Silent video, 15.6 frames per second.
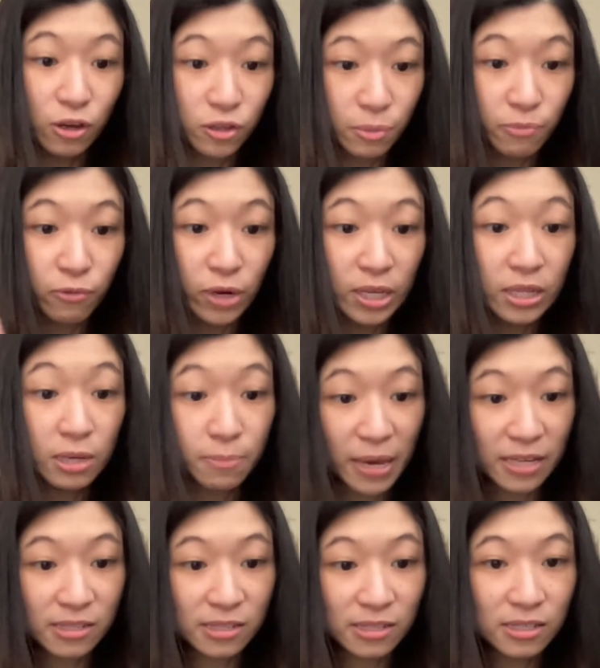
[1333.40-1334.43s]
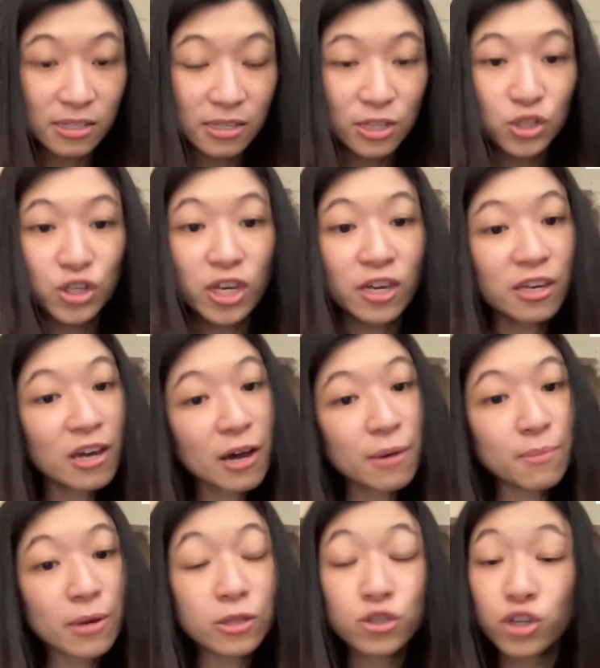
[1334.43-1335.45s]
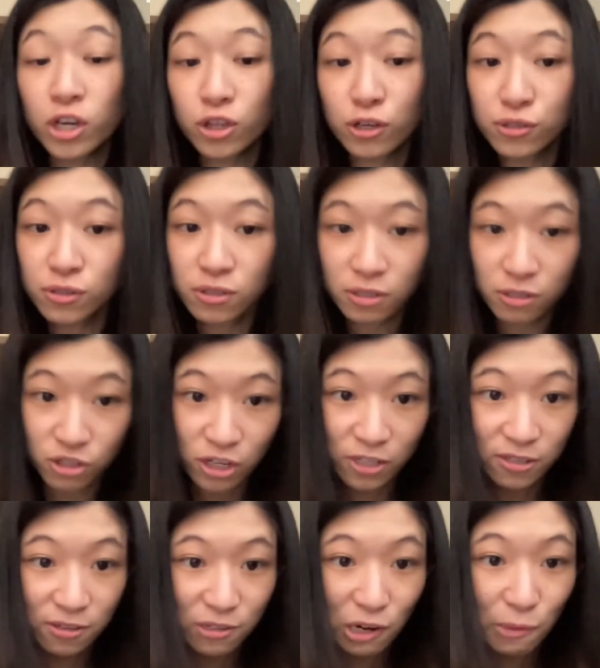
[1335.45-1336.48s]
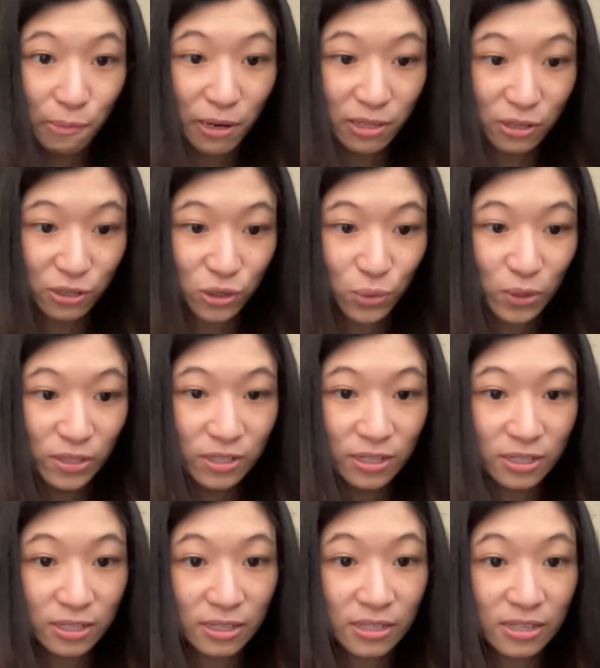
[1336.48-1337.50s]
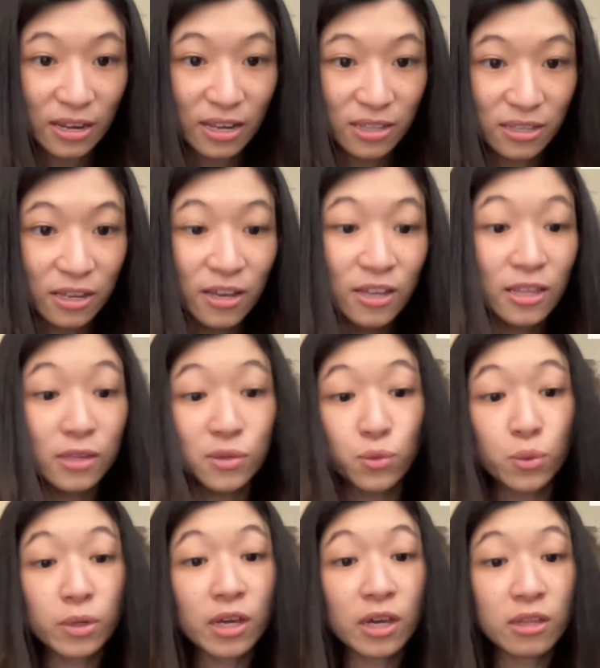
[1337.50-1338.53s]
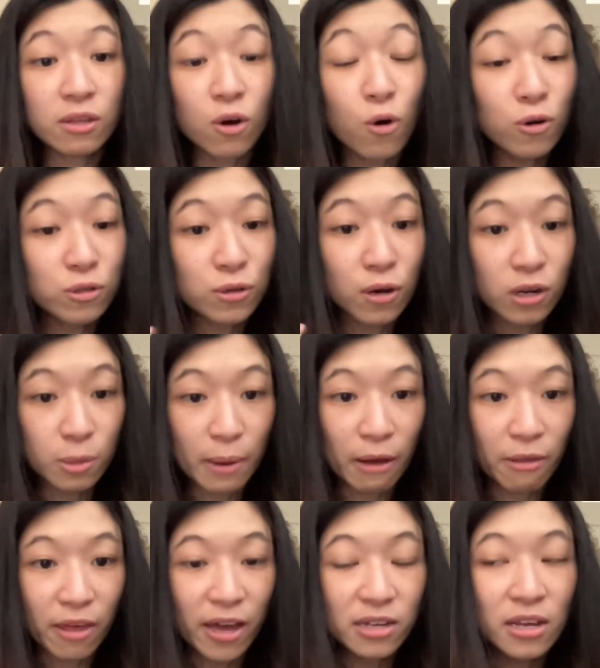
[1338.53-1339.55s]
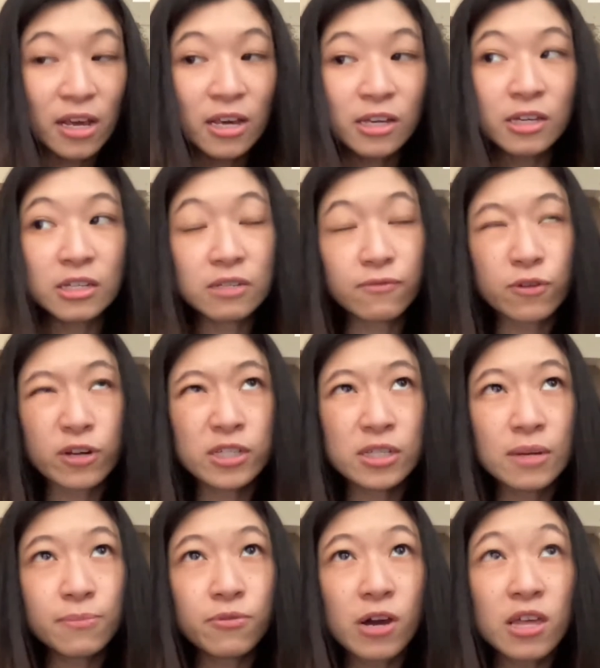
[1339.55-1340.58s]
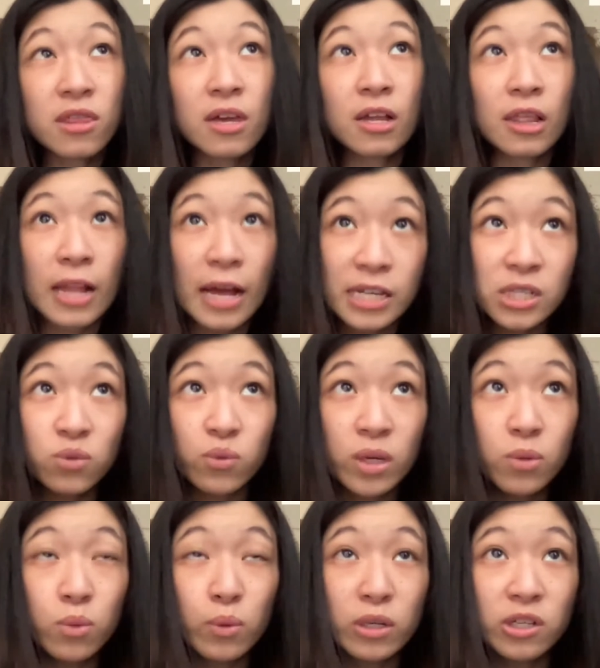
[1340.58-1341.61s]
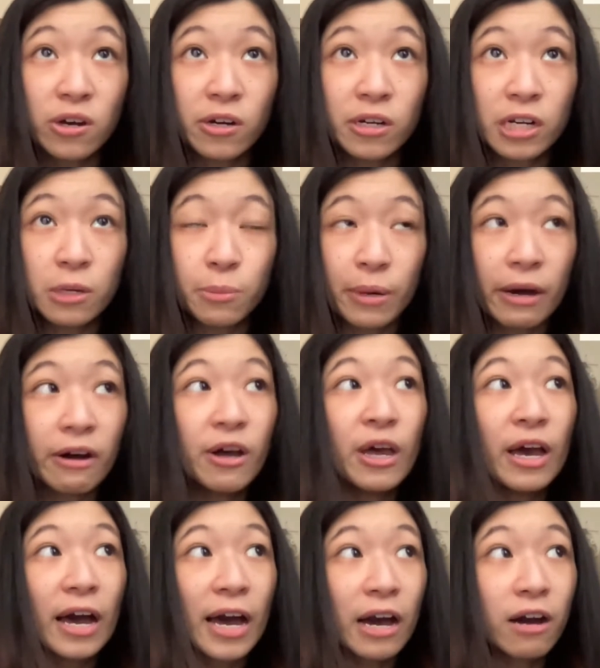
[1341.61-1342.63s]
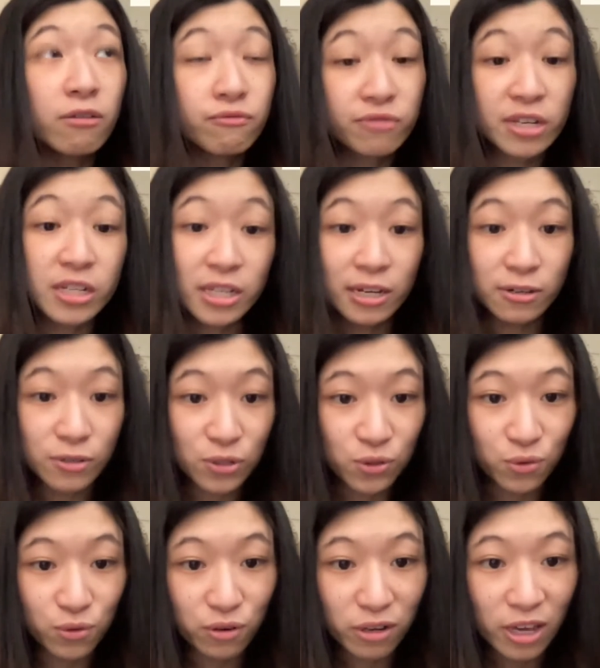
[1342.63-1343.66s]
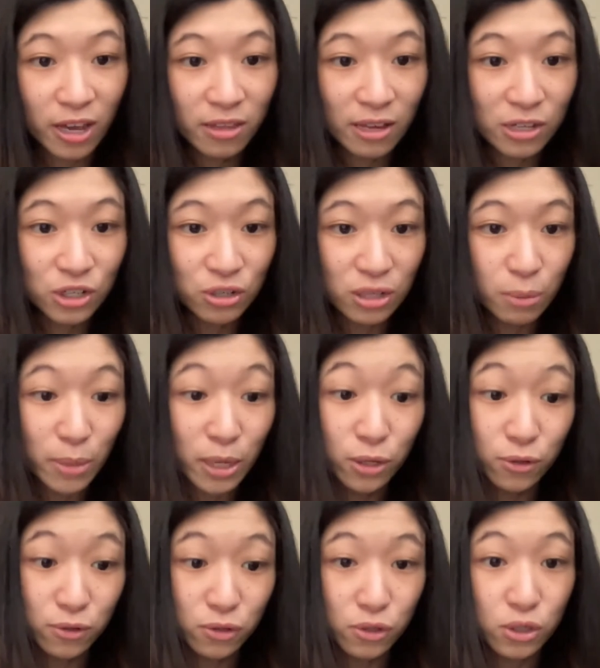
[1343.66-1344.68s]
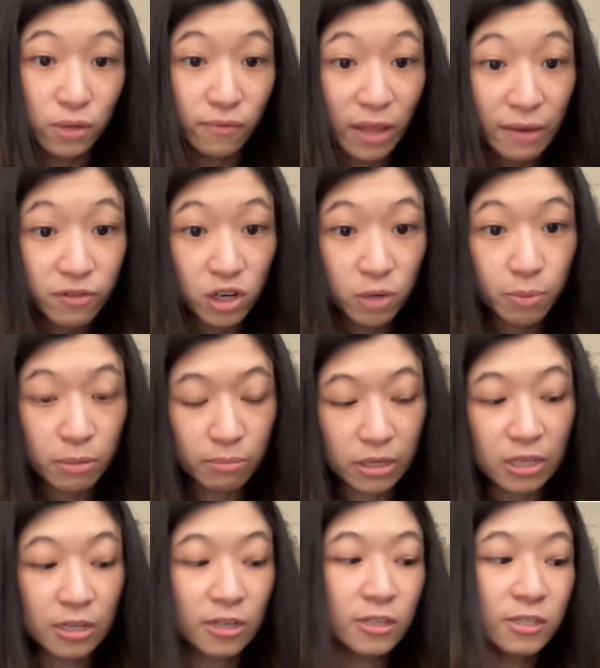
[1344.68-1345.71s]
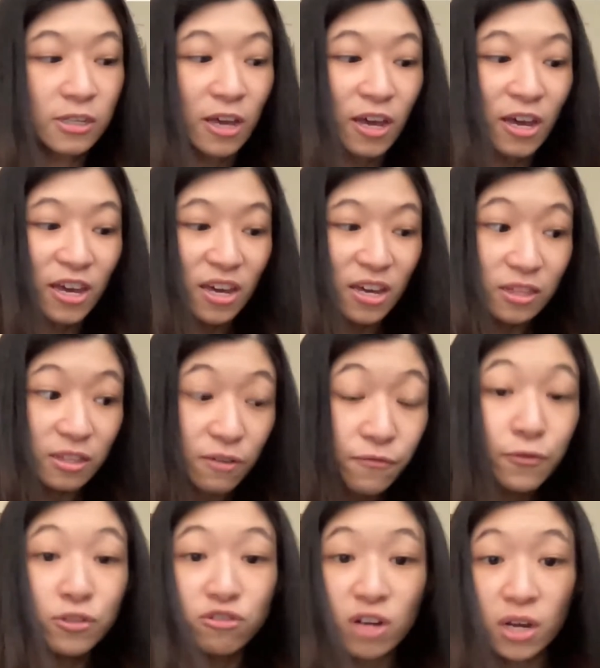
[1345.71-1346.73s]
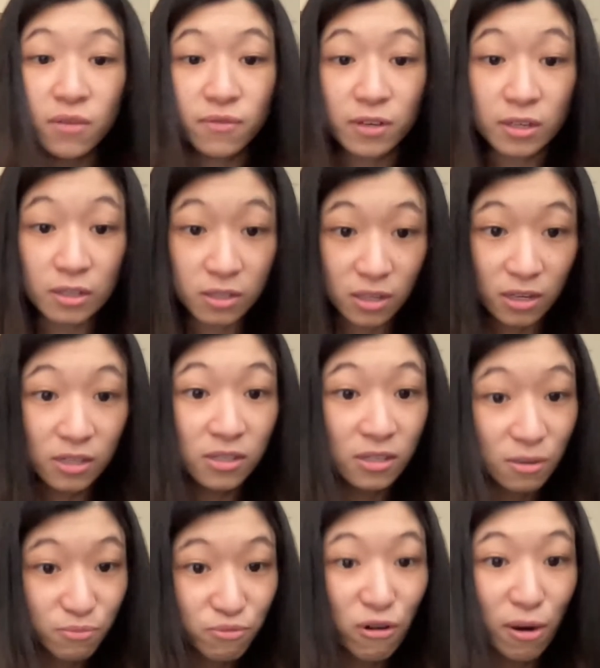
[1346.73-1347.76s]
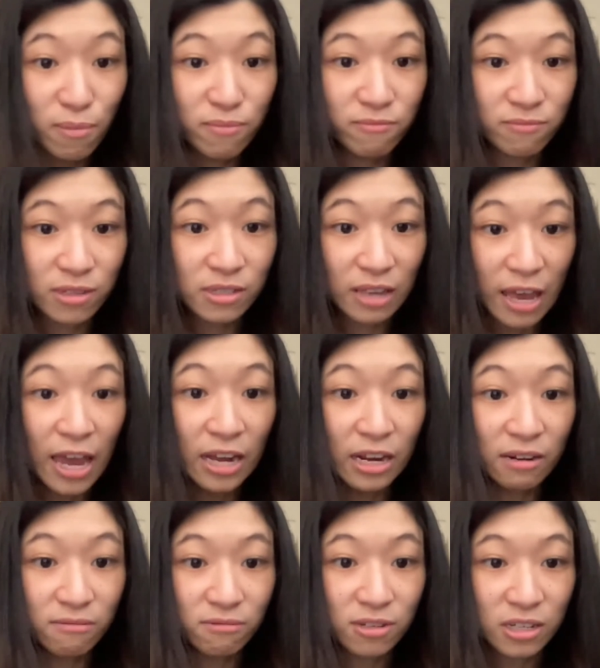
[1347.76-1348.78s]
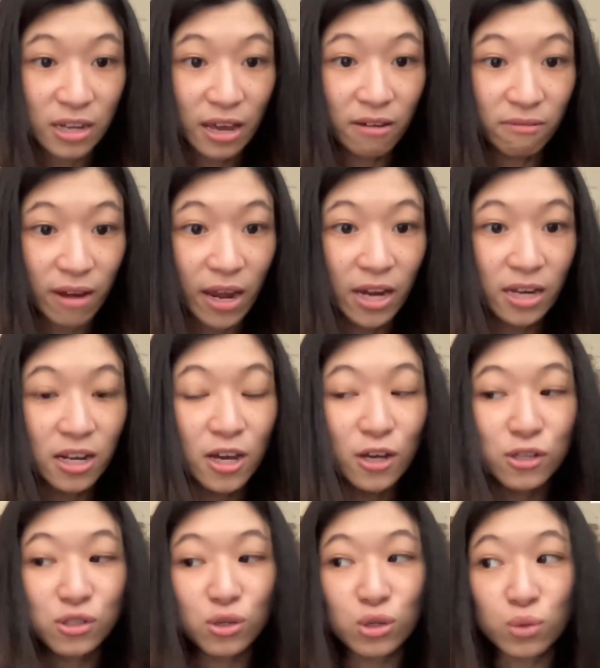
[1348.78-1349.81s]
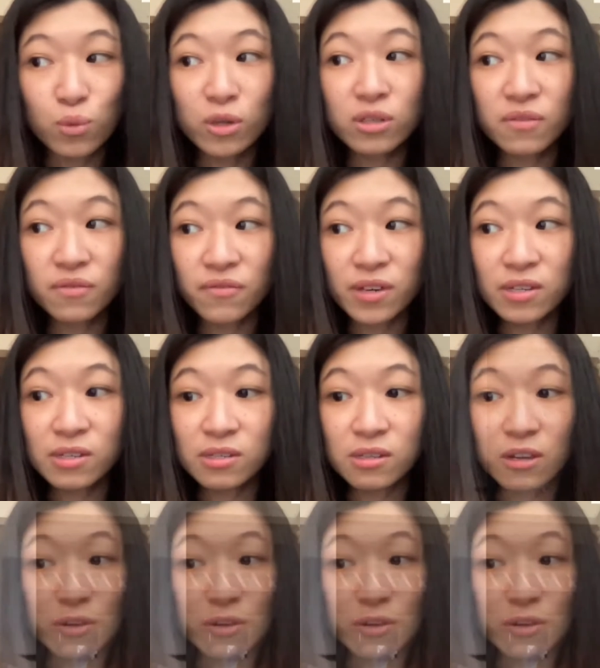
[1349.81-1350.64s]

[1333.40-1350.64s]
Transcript: on a weekly basis. Then you can come and you can also suggest a topic that you want to understand. Then we can all talk about that. Because for example, I think last week we were talking about how retail store can actually make good use of live shopping, because the foot traffic is a problem, it's a headache today, right? So you want to fix